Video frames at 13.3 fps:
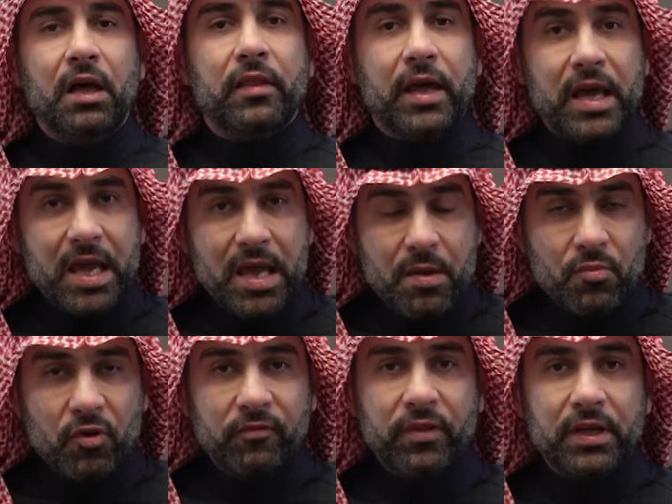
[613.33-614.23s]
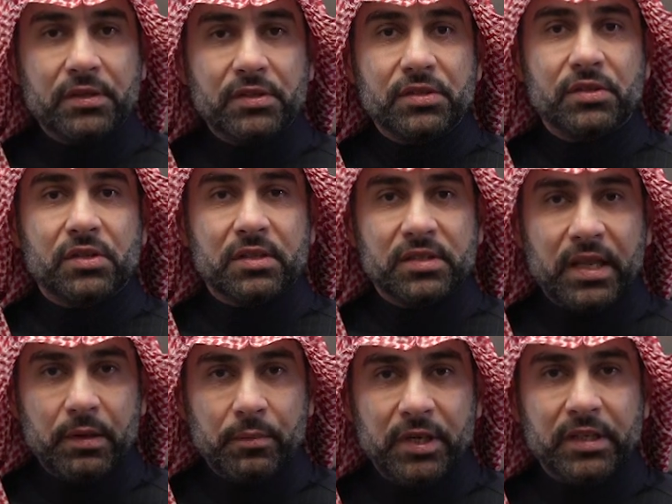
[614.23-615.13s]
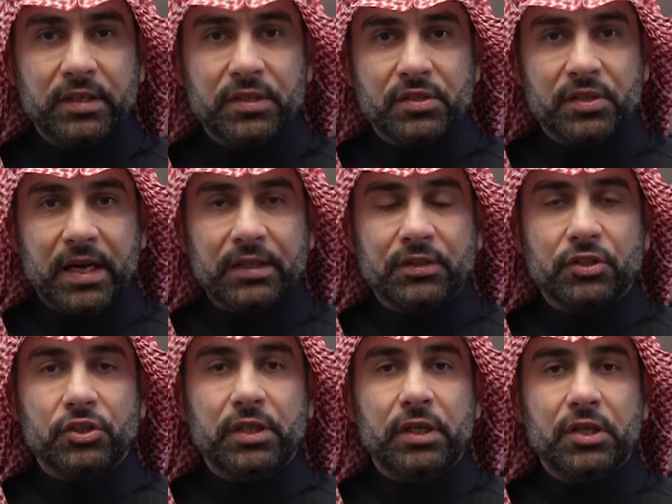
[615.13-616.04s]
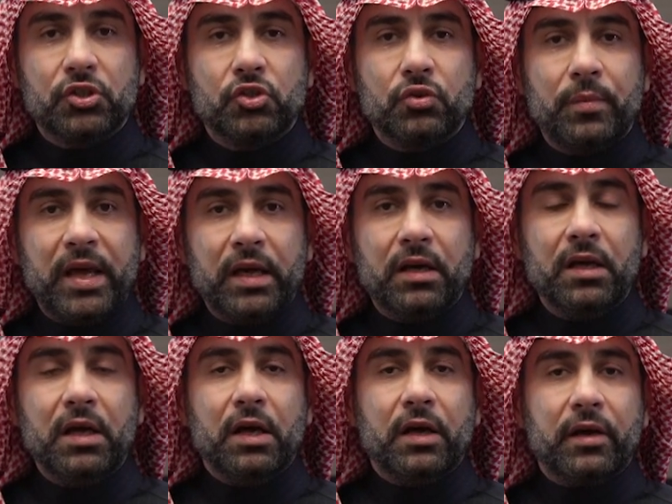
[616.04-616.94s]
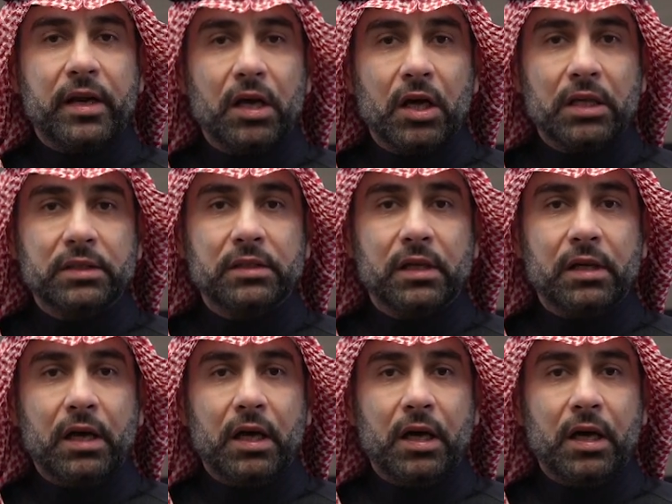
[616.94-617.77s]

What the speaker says: The aim of this sustainability strategy is to make Riyadh